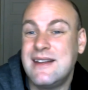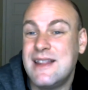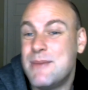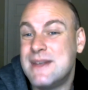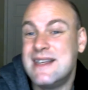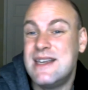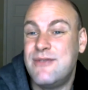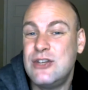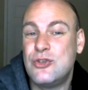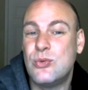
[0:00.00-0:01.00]
them as
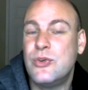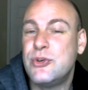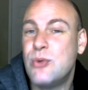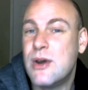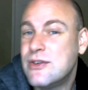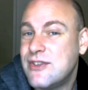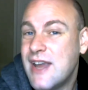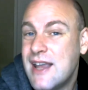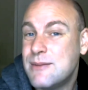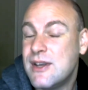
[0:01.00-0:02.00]
individuals who
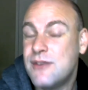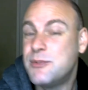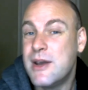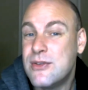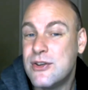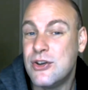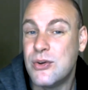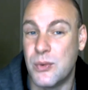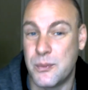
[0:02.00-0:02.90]
understand themselves better than you?